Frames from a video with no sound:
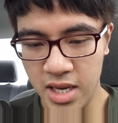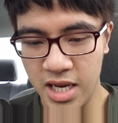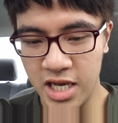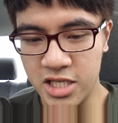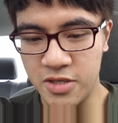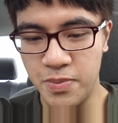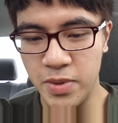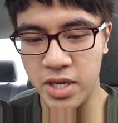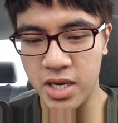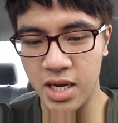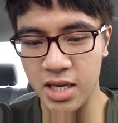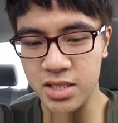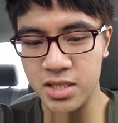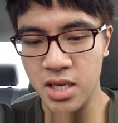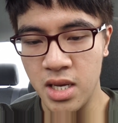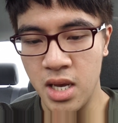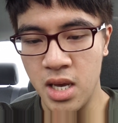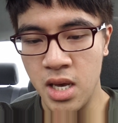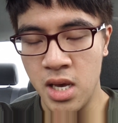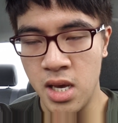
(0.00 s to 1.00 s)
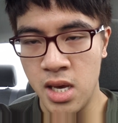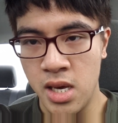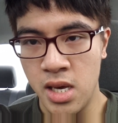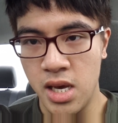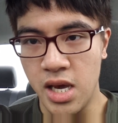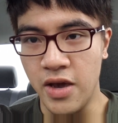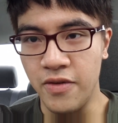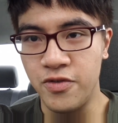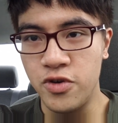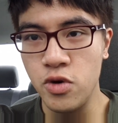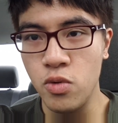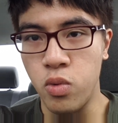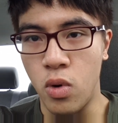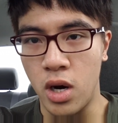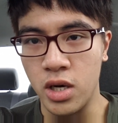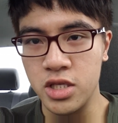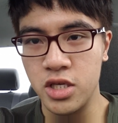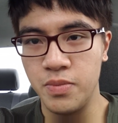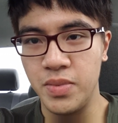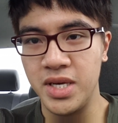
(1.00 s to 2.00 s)
It's because if you
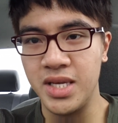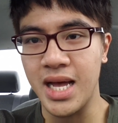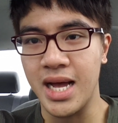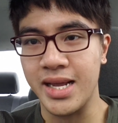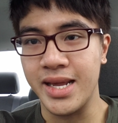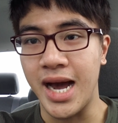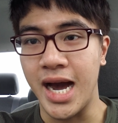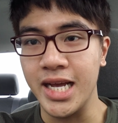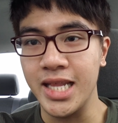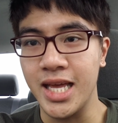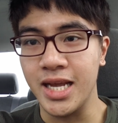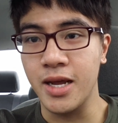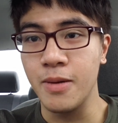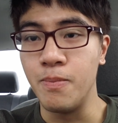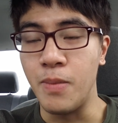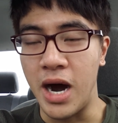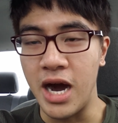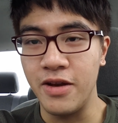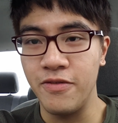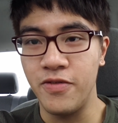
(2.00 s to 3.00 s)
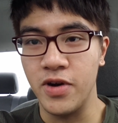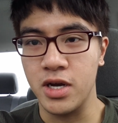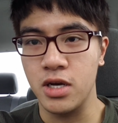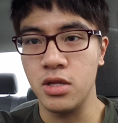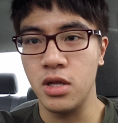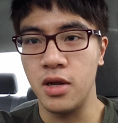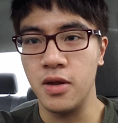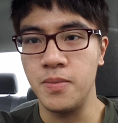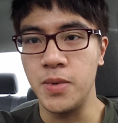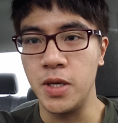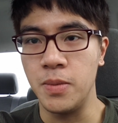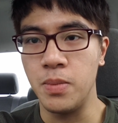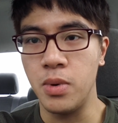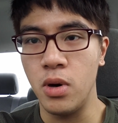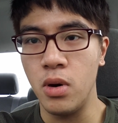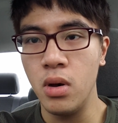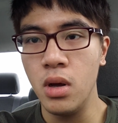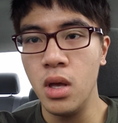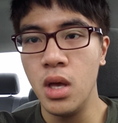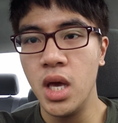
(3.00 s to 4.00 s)
want to be that guy that can mindfuck a lot of
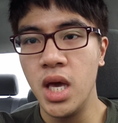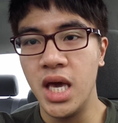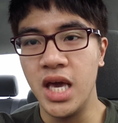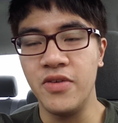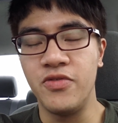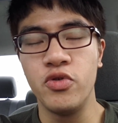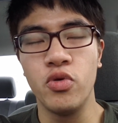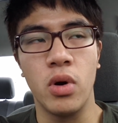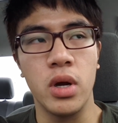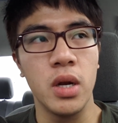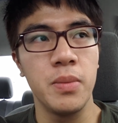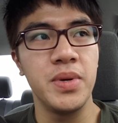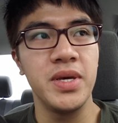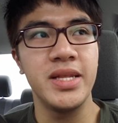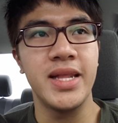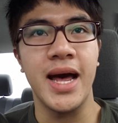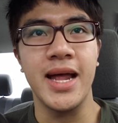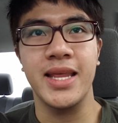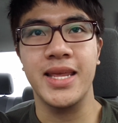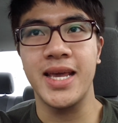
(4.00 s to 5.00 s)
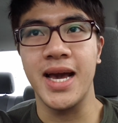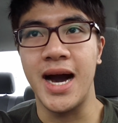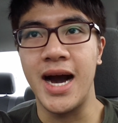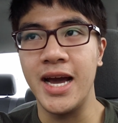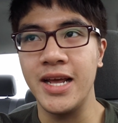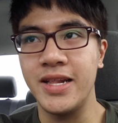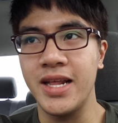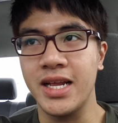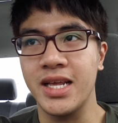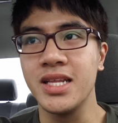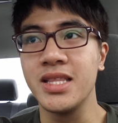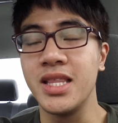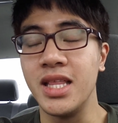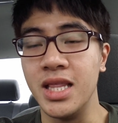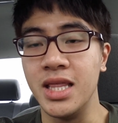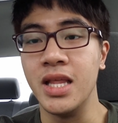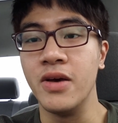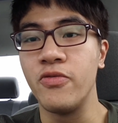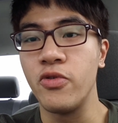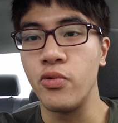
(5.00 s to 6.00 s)
people, if you want to be that guy that can
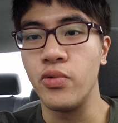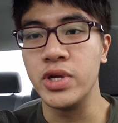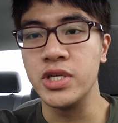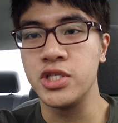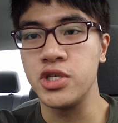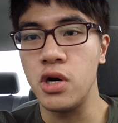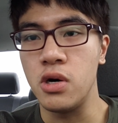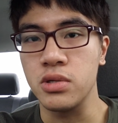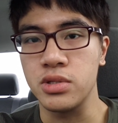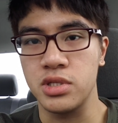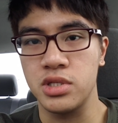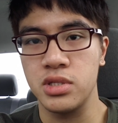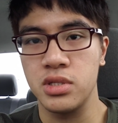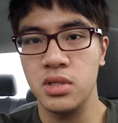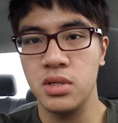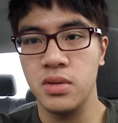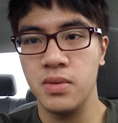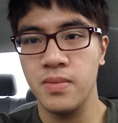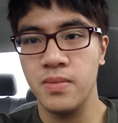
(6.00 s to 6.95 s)
deliver results